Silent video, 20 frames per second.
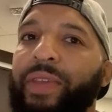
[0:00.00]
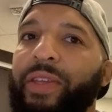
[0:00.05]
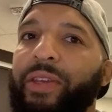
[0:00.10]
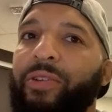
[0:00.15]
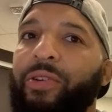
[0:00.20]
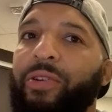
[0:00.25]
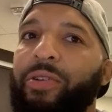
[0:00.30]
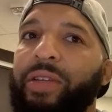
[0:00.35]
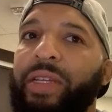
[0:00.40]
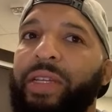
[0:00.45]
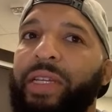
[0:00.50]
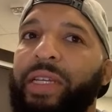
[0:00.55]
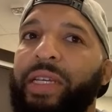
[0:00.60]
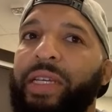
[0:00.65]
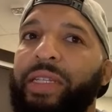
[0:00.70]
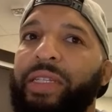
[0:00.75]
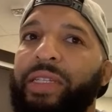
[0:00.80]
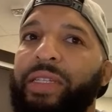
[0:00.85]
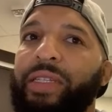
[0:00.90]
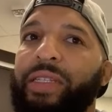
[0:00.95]
You know, and
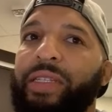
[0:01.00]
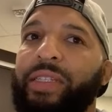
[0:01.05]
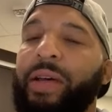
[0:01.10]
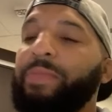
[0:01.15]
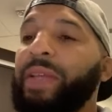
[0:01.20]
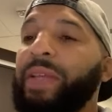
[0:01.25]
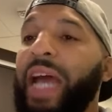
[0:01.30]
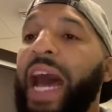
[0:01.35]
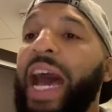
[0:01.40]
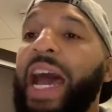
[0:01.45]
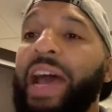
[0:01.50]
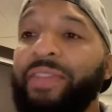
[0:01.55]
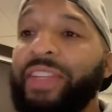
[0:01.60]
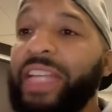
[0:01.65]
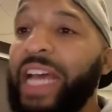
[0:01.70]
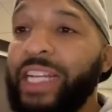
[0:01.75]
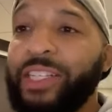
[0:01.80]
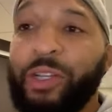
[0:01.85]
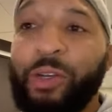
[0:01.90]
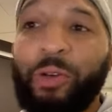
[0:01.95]
it's something I have
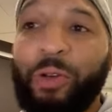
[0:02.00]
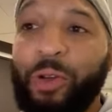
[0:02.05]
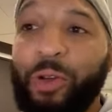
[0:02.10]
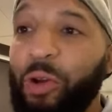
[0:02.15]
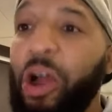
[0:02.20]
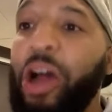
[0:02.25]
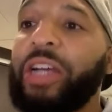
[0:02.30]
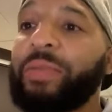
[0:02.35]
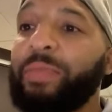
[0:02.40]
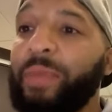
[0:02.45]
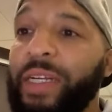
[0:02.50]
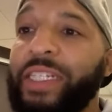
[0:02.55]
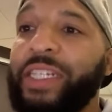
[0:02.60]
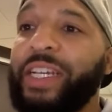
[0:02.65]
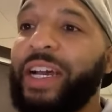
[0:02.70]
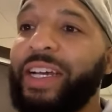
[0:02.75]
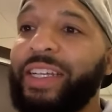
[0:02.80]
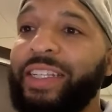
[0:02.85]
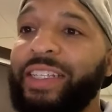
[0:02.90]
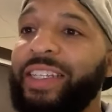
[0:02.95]
tattooed across my
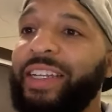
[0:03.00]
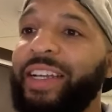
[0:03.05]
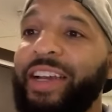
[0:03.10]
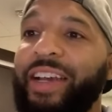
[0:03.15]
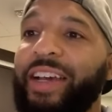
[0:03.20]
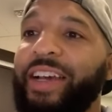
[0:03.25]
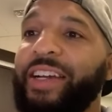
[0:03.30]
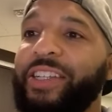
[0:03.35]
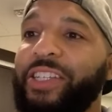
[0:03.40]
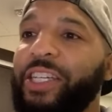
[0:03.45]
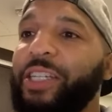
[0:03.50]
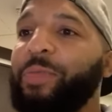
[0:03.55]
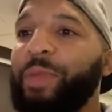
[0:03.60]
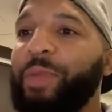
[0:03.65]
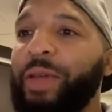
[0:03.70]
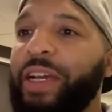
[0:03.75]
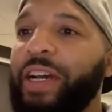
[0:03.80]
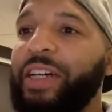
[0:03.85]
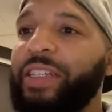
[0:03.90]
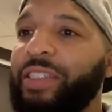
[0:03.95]
chest just
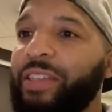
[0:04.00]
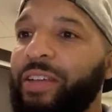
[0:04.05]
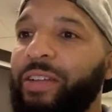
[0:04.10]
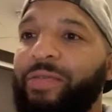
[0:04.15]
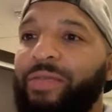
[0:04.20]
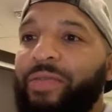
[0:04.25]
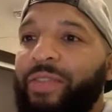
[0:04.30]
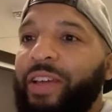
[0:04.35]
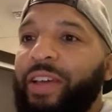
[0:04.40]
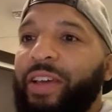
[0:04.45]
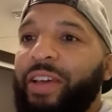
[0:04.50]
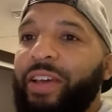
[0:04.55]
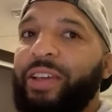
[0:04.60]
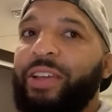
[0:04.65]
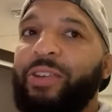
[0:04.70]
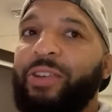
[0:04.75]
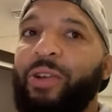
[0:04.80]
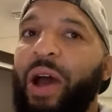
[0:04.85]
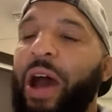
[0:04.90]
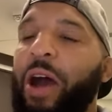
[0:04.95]
because of,
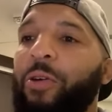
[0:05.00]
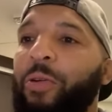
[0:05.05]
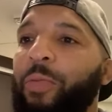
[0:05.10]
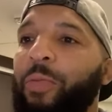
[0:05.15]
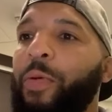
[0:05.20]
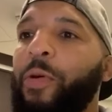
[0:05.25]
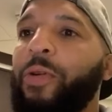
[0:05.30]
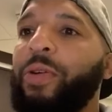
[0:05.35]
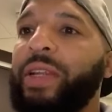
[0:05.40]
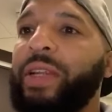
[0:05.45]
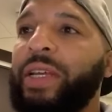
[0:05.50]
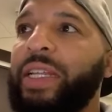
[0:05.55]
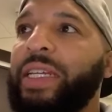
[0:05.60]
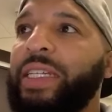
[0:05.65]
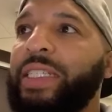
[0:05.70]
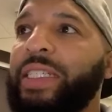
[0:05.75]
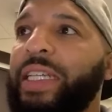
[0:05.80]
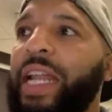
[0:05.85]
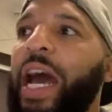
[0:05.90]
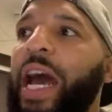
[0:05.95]
you know, how important it
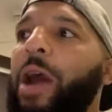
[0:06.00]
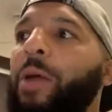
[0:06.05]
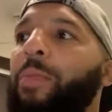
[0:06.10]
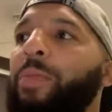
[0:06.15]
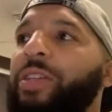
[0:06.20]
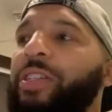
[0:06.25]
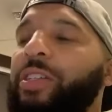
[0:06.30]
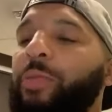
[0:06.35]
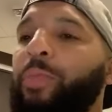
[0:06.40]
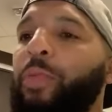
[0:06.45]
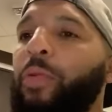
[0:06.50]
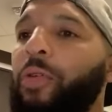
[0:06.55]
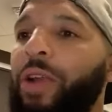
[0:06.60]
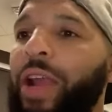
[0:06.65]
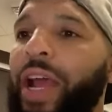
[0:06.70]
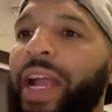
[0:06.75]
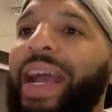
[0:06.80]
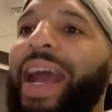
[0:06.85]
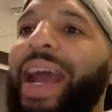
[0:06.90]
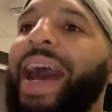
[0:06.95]
is and how much support
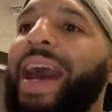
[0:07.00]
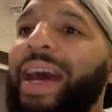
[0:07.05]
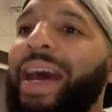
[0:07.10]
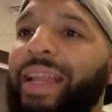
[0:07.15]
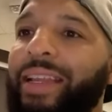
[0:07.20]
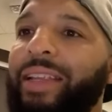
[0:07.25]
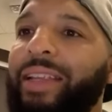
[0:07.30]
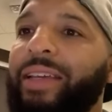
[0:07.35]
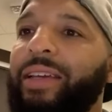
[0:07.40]
I got.